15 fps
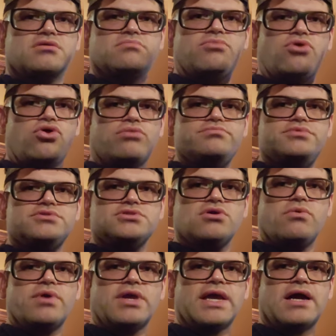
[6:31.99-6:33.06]
The bulb is
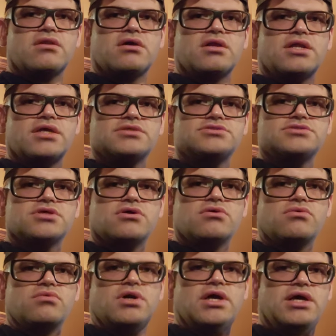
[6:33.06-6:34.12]
going out on it,
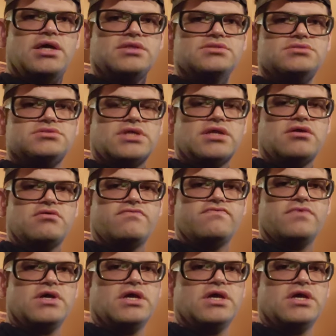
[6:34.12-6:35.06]
so uh, instead of